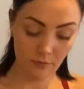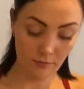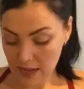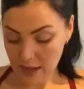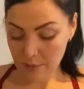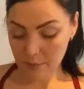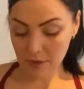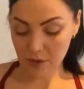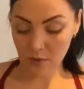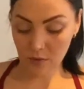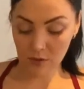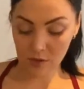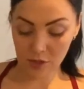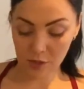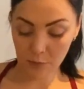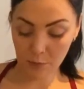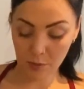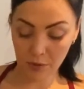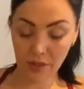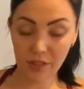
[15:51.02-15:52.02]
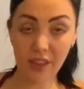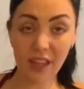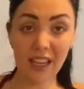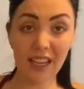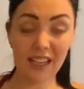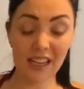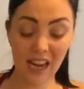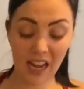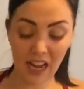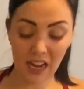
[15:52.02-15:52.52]
I'm going to put the
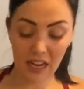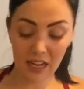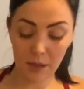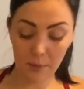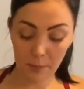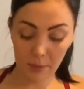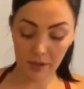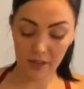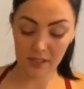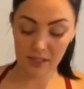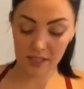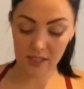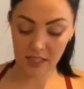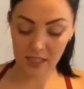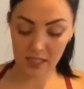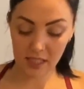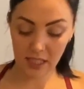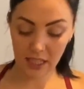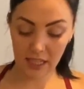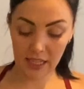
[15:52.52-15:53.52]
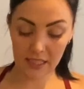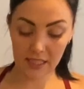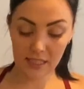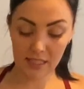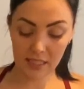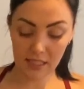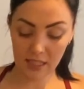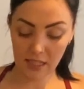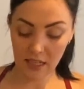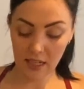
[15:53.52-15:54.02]
heat high because this
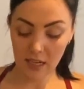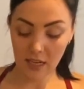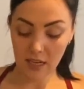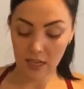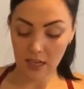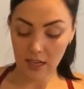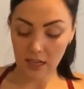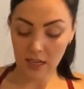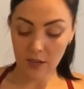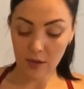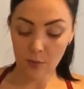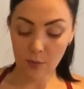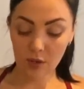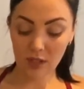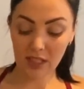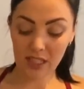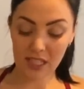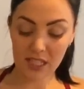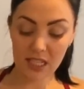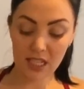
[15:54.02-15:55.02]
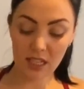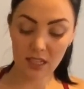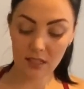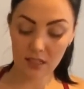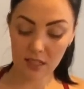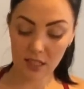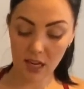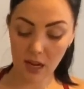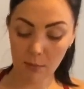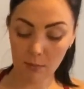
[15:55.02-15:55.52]
is releasing
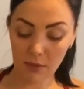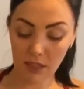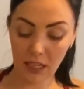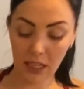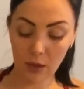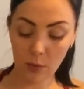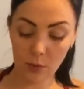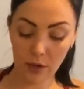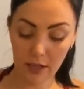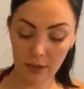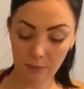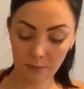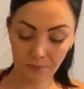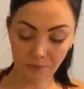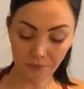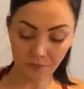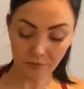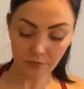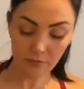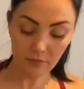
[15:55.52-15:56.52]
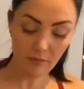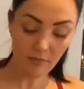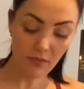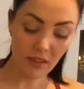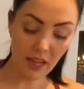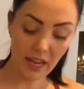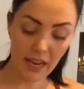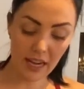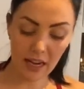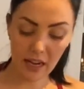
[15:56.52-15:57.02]
some liquid
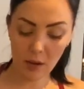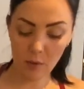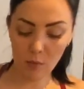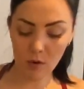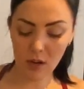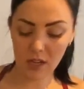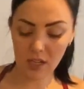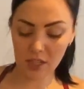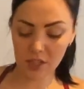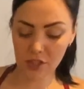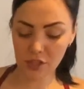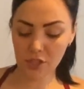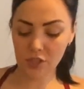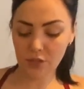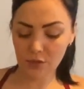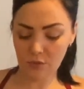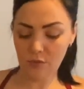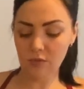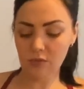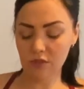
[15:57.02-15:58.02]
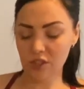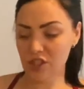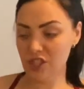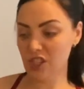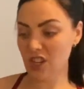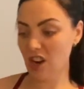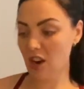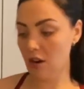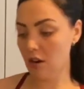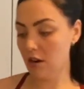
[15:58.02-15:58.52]
and I want it to
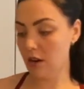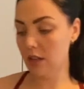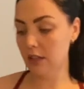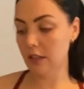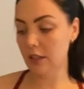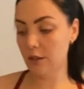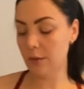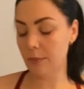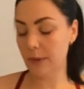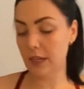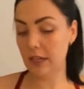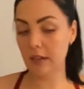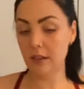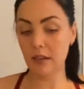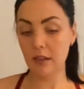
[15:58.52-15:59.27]
char a little bit.